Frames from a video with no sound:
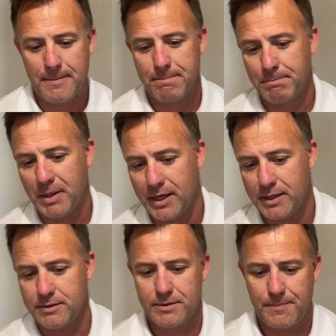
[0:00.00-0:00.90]

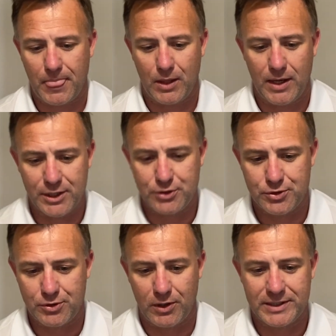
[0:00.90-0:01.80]
But as you
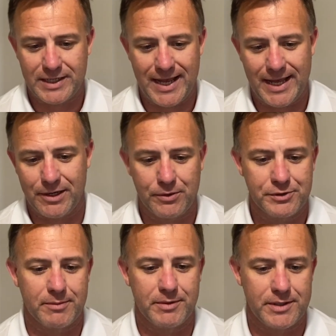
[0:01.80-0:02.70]
start to add on
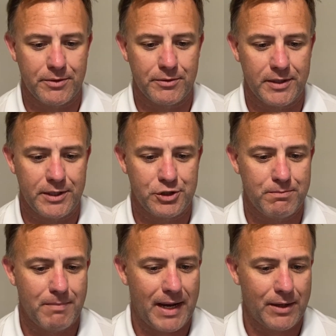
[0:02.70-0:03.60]
some of these other things, you
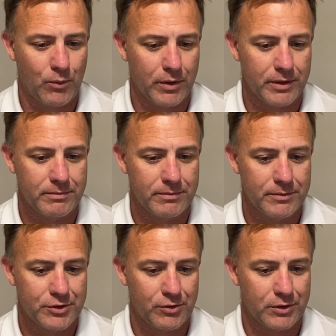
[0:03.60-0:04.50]
might want to
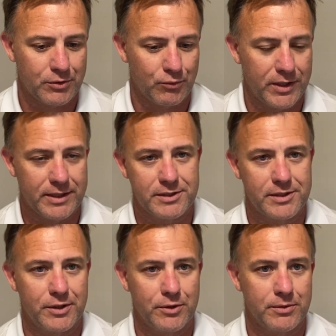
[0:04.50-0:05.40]
start to
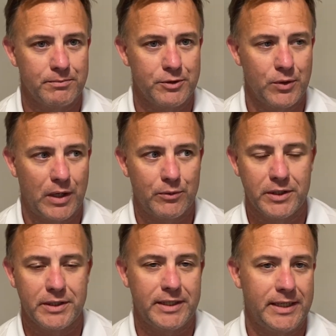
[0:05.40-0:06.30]
reconsider, do I
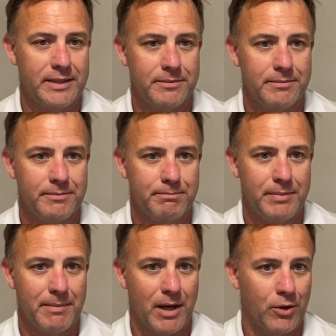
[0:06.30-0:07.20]
really need to
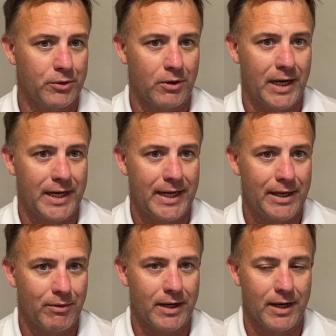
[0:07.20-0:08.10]
be my own RIA
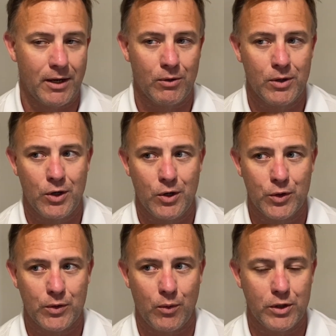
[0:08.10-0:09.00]
right now, or
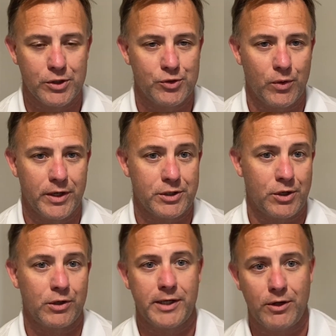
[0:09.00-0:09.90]
do I want to join a
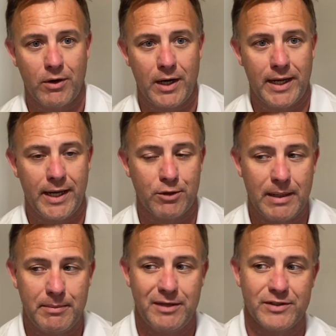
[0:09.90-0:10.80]
turnkey RIA, or
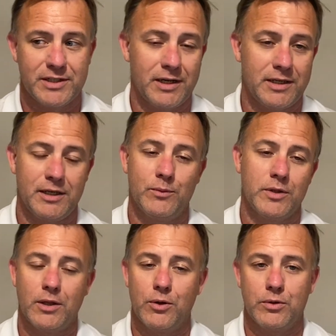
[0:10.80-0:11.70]
maybe even tuck in with
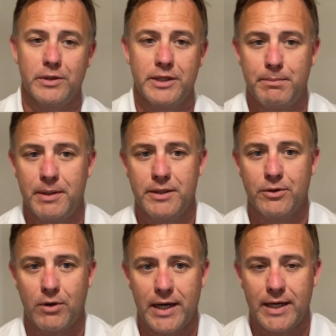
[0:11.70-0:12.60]
a local independent
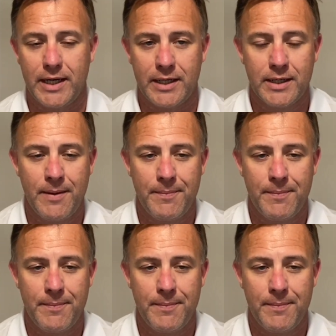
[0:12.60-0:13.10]
RIA